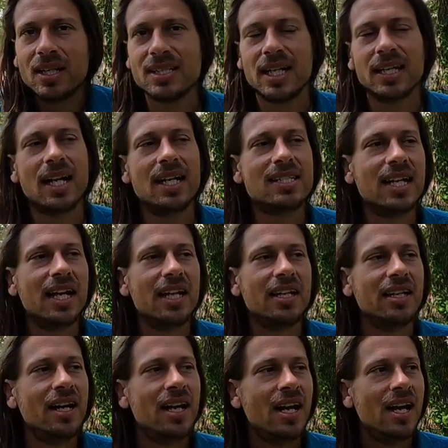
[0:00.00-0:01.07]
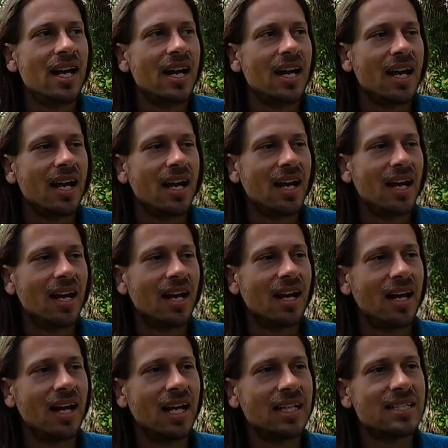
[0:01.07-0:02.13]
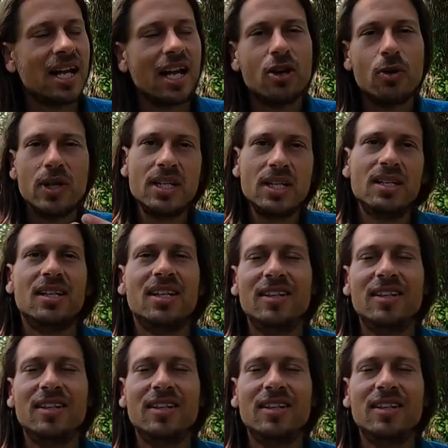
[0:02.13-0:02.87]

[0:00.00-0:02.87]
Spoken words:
Because like I said, it's not always...